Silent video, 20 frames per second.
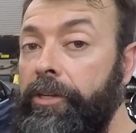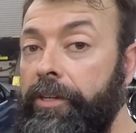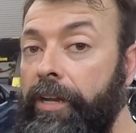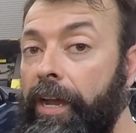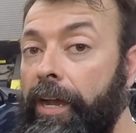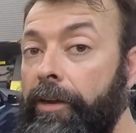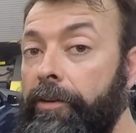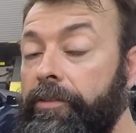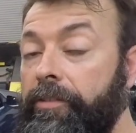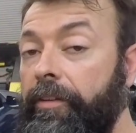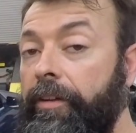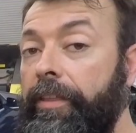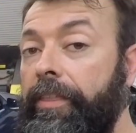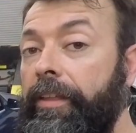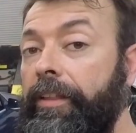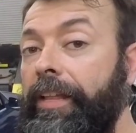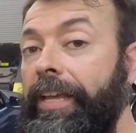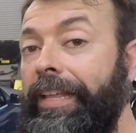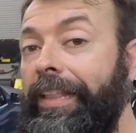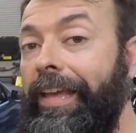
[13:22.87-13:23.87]
tires or
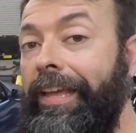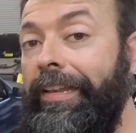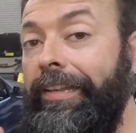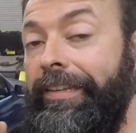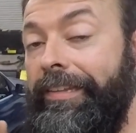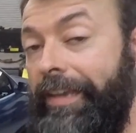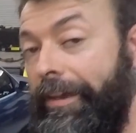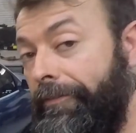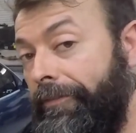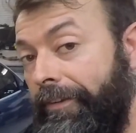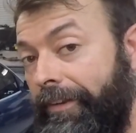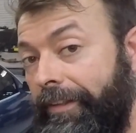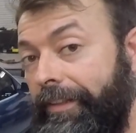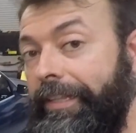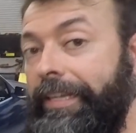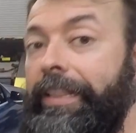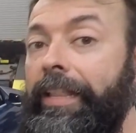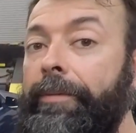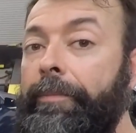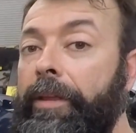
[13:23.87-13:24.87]
anything like that,
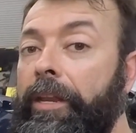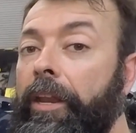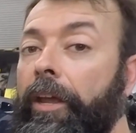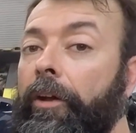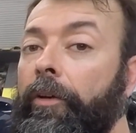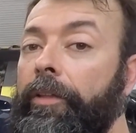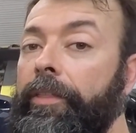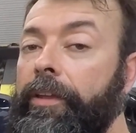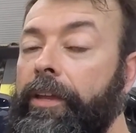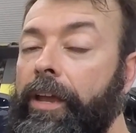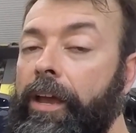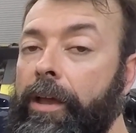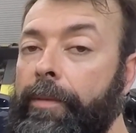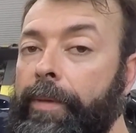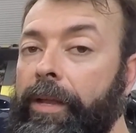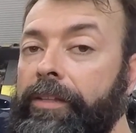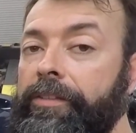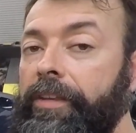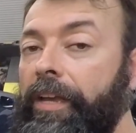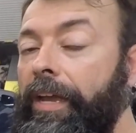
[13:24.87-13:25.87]
definitely let me know in the
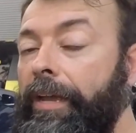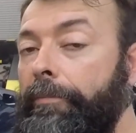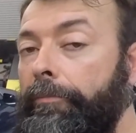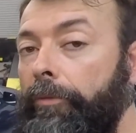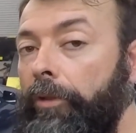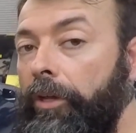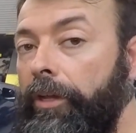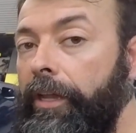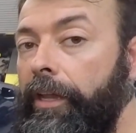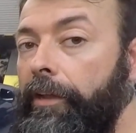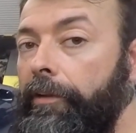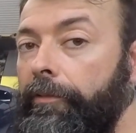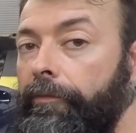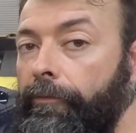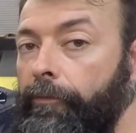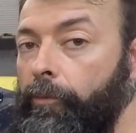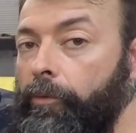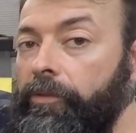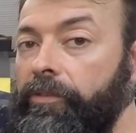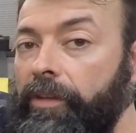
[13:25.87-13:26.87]
comments. I'm looking
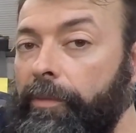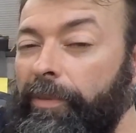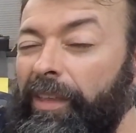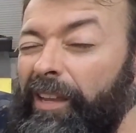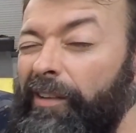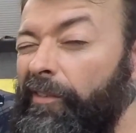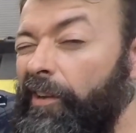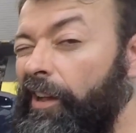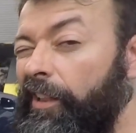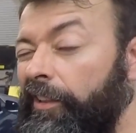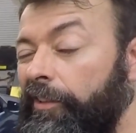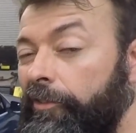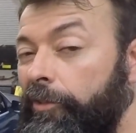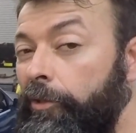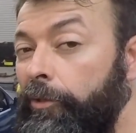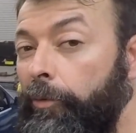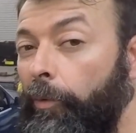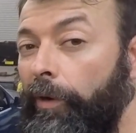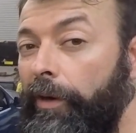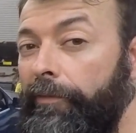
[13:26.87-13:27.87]
for something around the
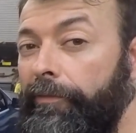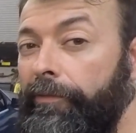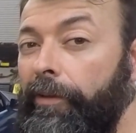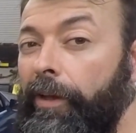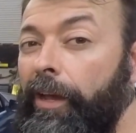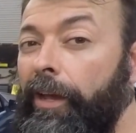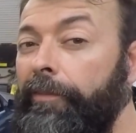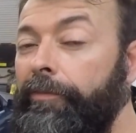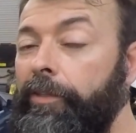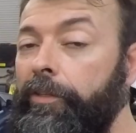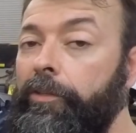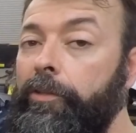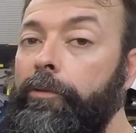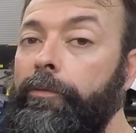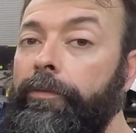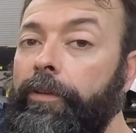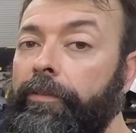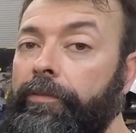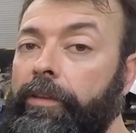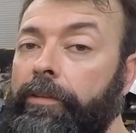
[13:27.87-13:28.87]
225 to
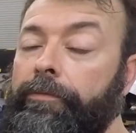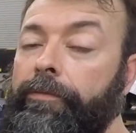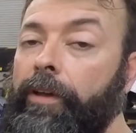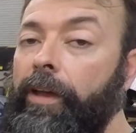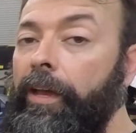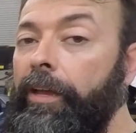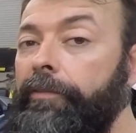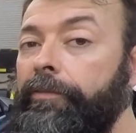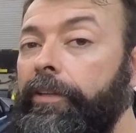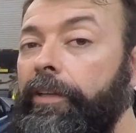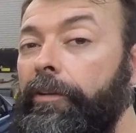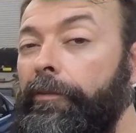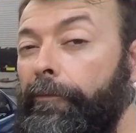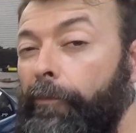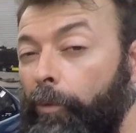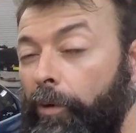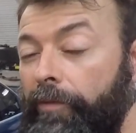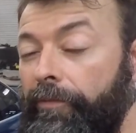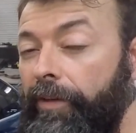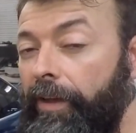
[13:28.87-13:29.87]
255,
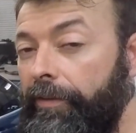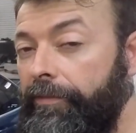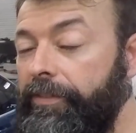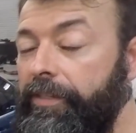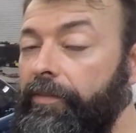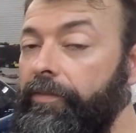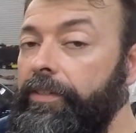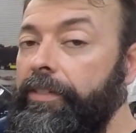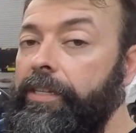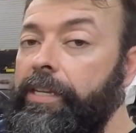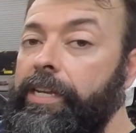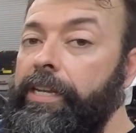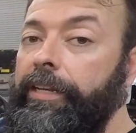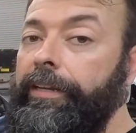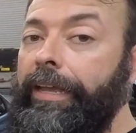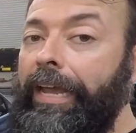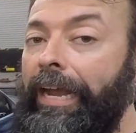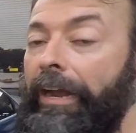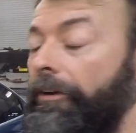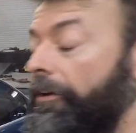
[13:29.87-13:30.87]

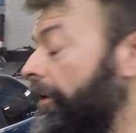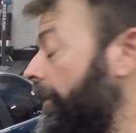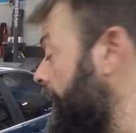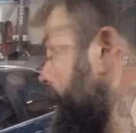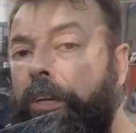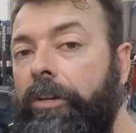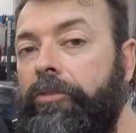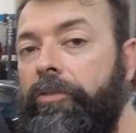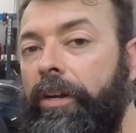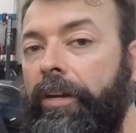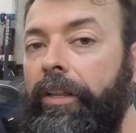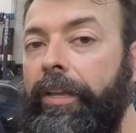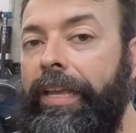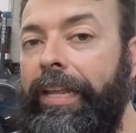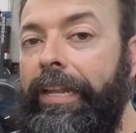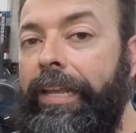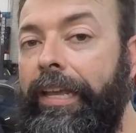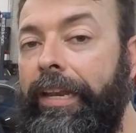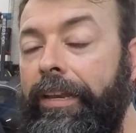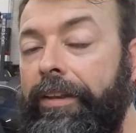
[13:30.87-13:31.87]
45/17 area. Trying to look
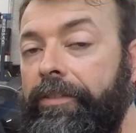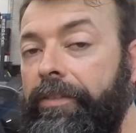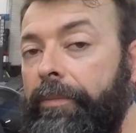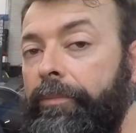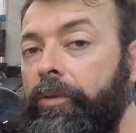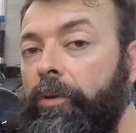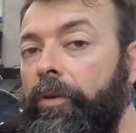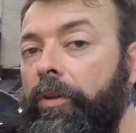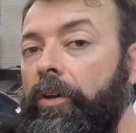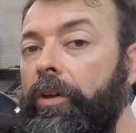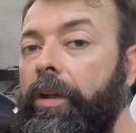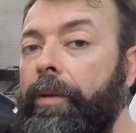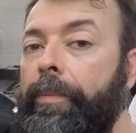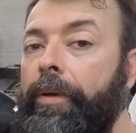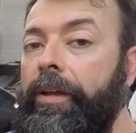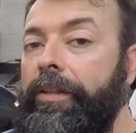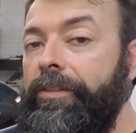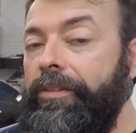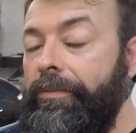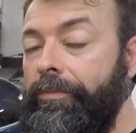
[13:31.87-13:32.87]
at getting to some sort of hookup
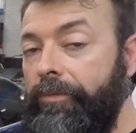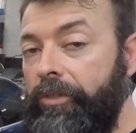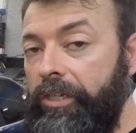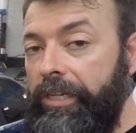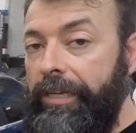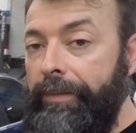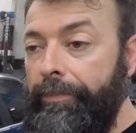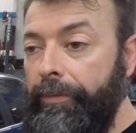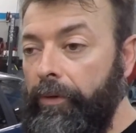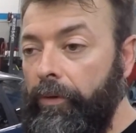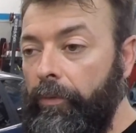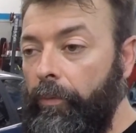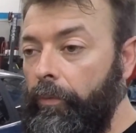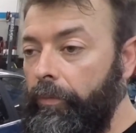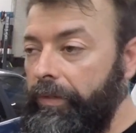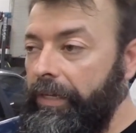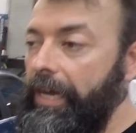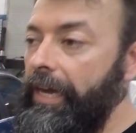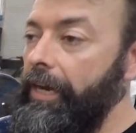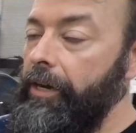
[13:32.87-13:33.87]
on some cheap
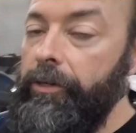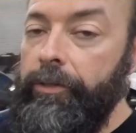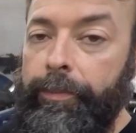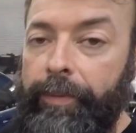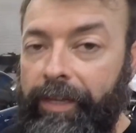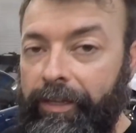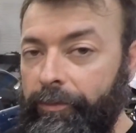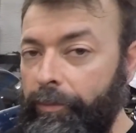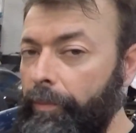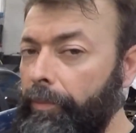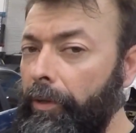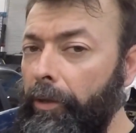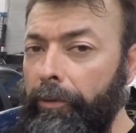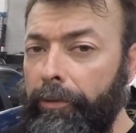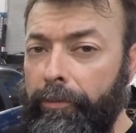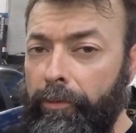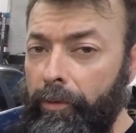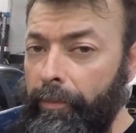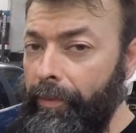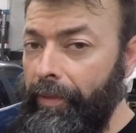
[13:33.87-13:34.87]
tires because we blow
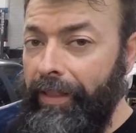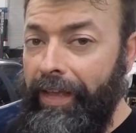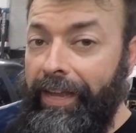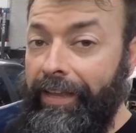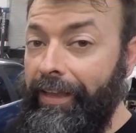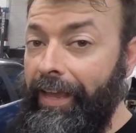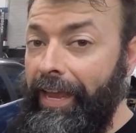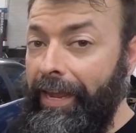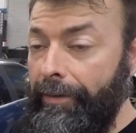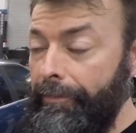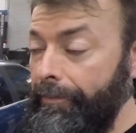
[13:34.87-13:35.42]
through them in like 8